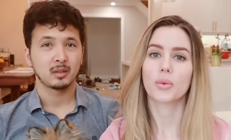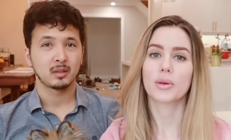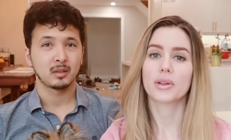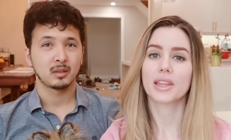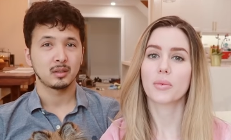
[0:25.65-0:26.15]
Speaker 1: We
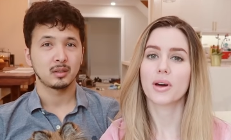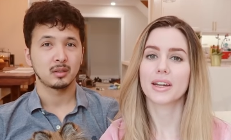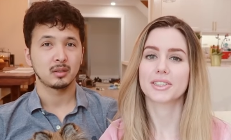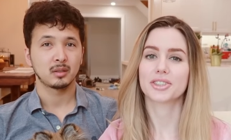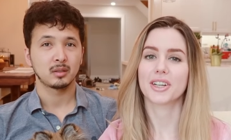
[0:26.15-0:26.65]
really
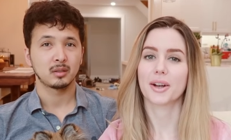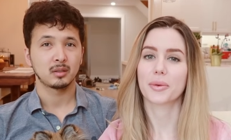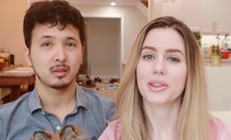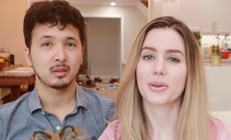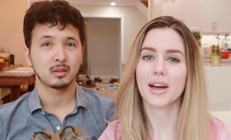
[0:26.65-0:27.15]
wanted to share
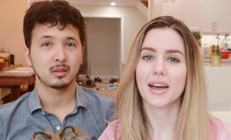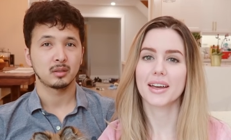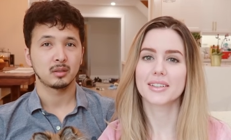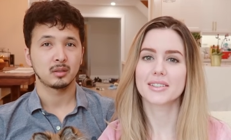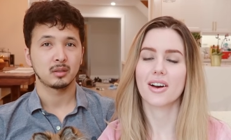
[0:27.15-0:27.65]
with you
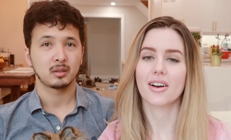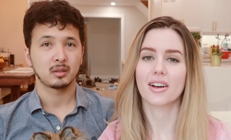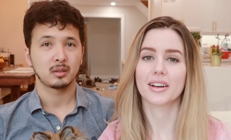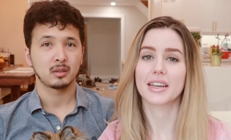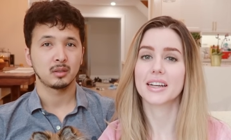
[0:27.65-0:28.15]
guys
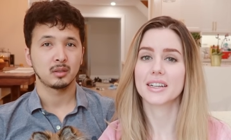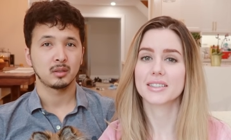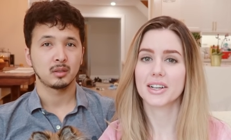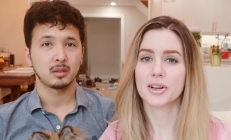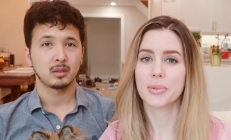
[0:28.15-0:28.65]
our Nikkah
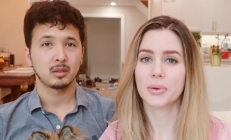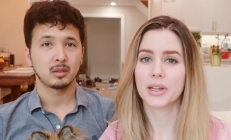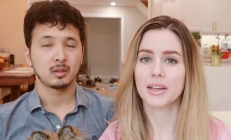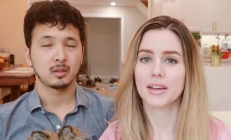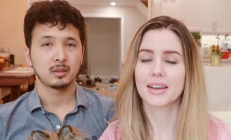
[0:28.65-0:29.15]

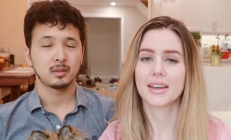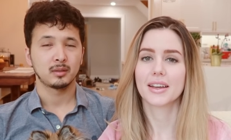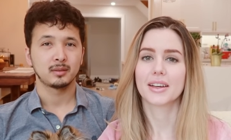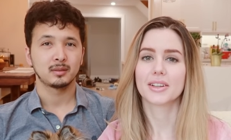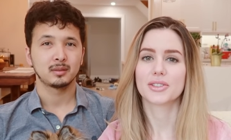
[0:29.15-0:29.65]
ceremony,
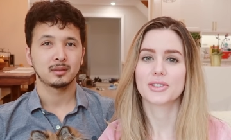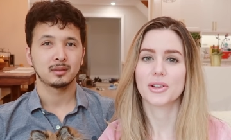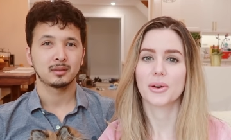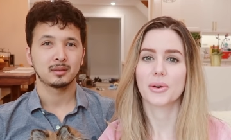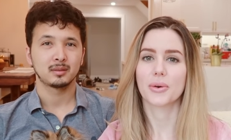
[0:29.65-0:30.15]

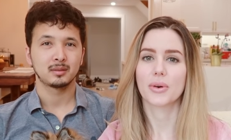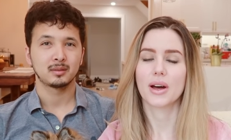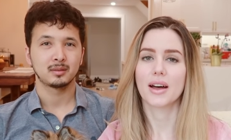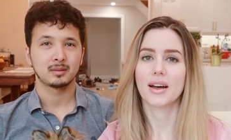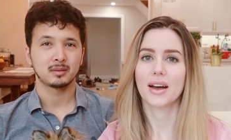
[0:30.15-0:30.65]
so
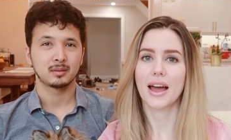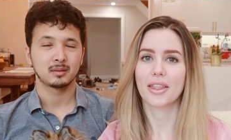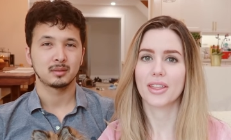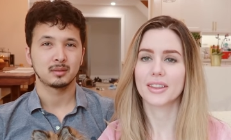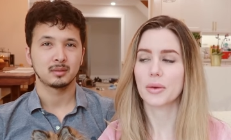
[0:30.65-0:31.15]
I
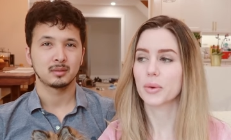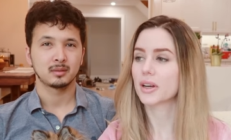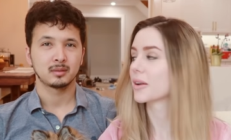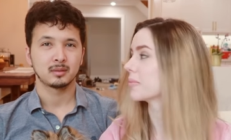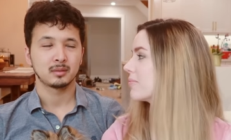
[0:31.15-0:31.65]
think that we're
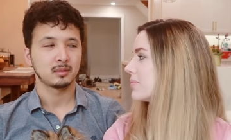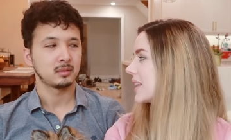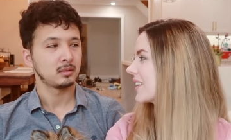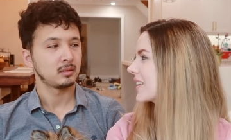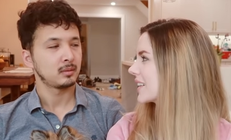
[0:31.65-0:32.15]
gonna
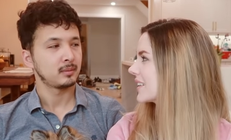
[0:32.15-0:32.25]
play the